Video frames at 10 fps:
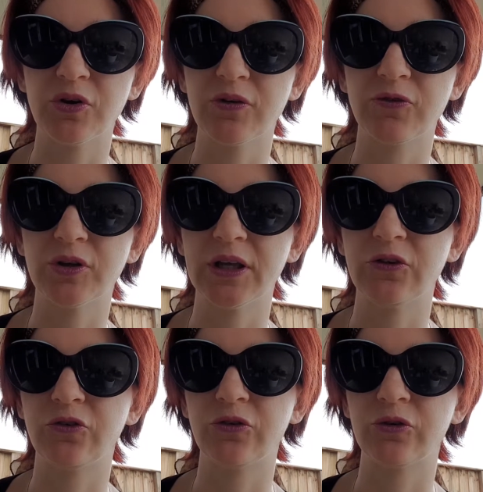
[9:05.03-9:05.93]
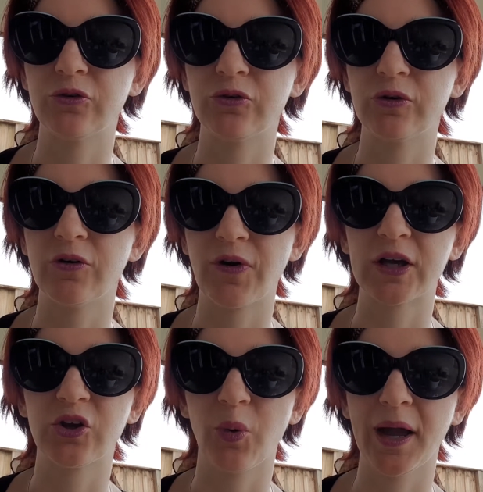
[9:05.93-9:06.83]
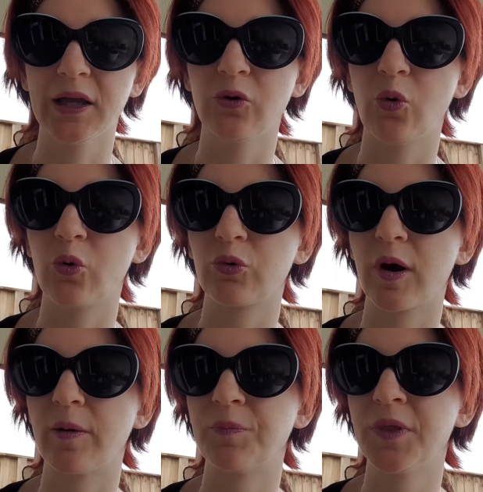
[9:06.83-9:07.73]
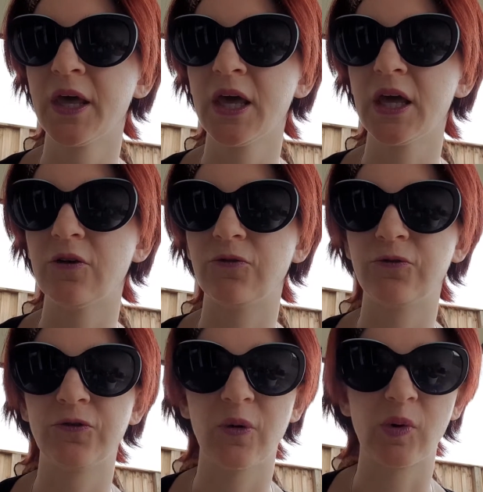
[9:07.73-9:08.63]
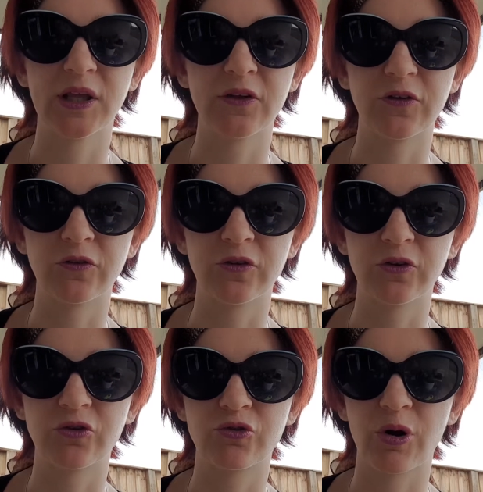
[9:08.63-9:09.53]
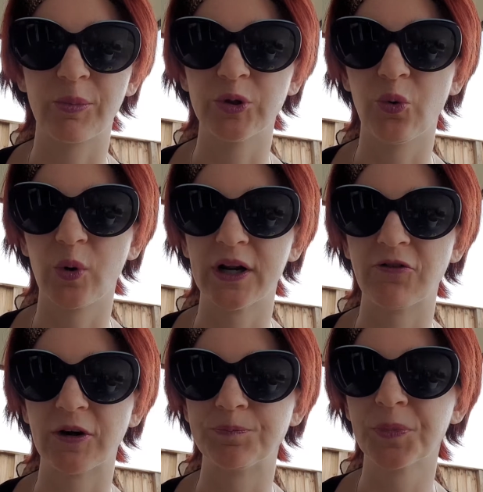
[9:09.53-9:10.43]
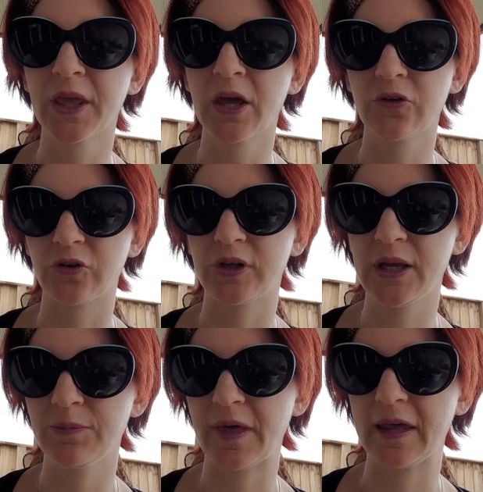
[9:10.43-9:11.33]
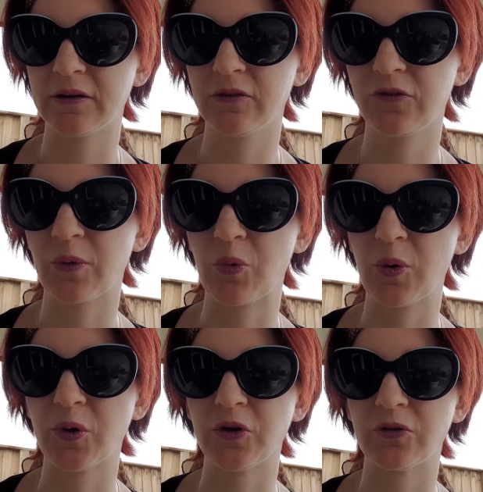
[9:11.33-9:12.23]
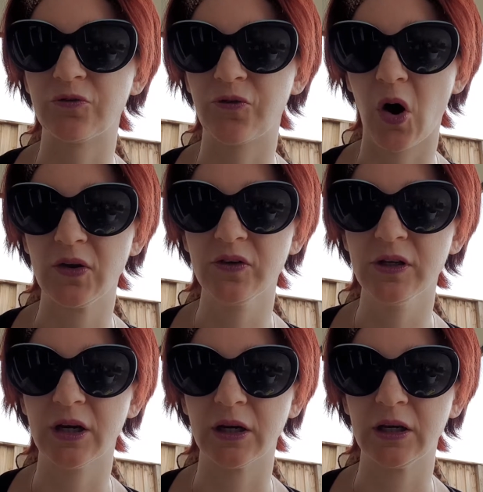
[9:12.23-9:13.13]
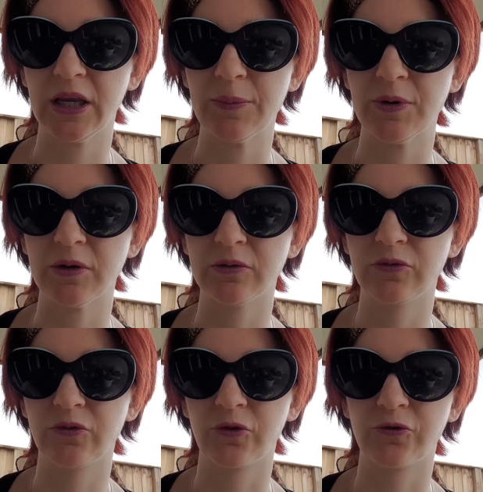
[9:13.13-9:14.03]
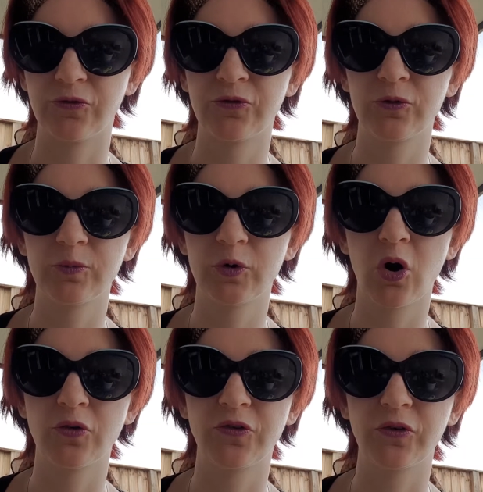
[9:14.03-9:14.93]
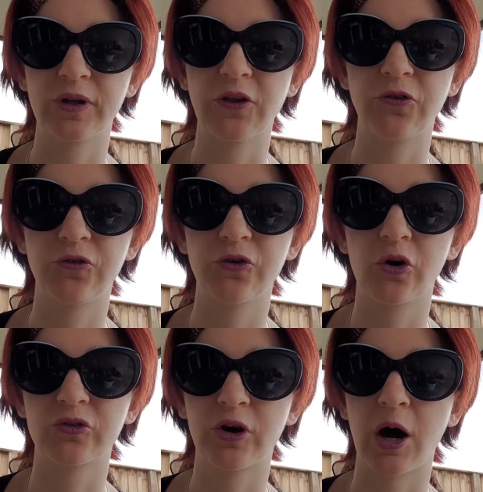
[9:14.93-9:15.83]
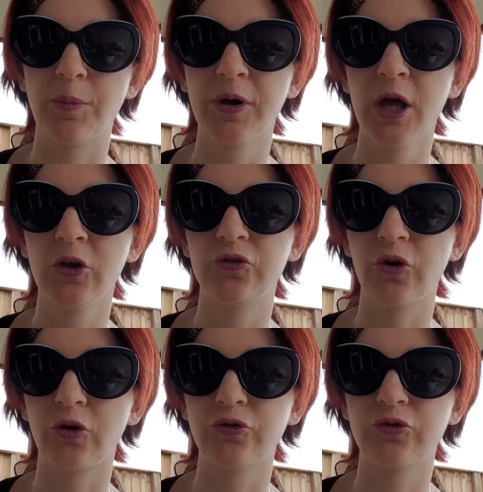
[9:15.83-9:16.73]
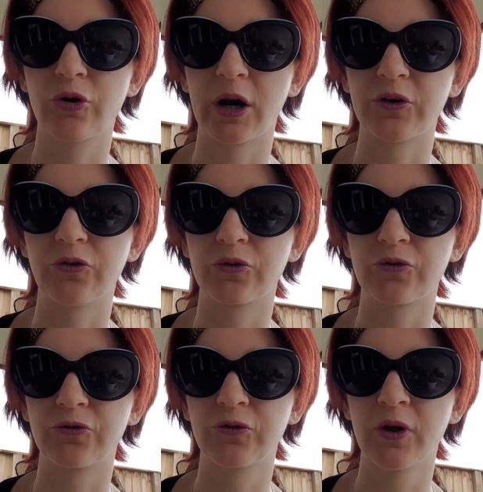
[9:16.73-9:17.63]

if you need to evacuate, or if someone gets into trouble or whatever. So keep that somewhere we can find it, and keep it sort of constantly stocked up. Don't try to sort of